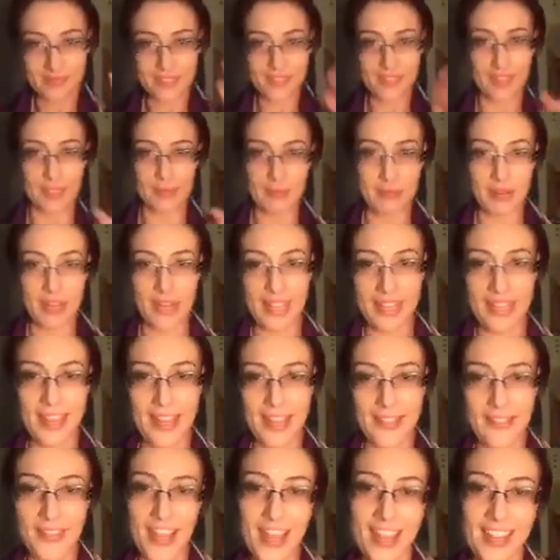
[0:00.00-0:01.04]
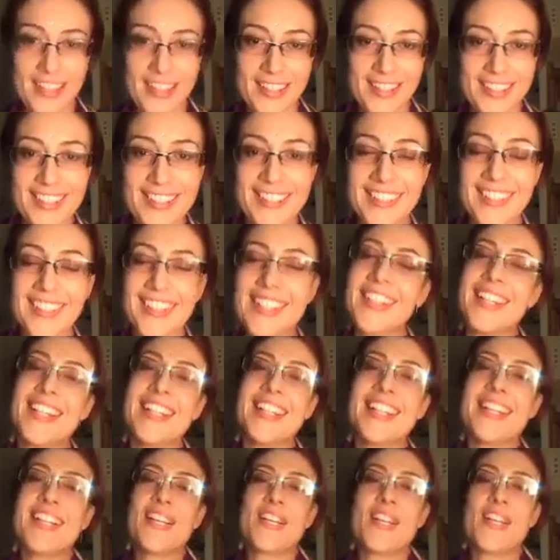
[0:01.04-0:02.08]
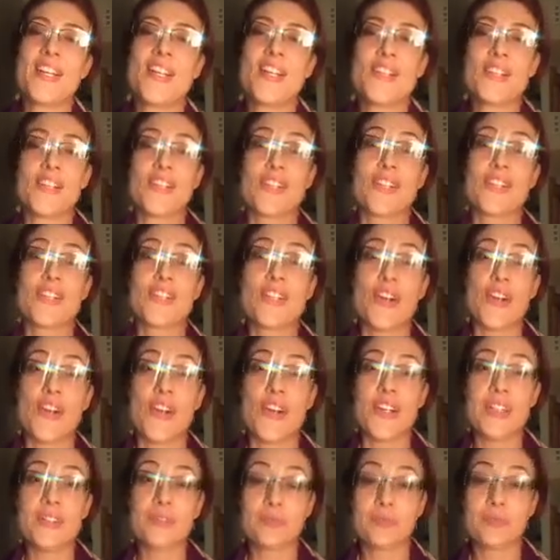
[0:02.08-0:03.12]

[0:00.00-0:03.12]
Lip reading: Done my caveats. So,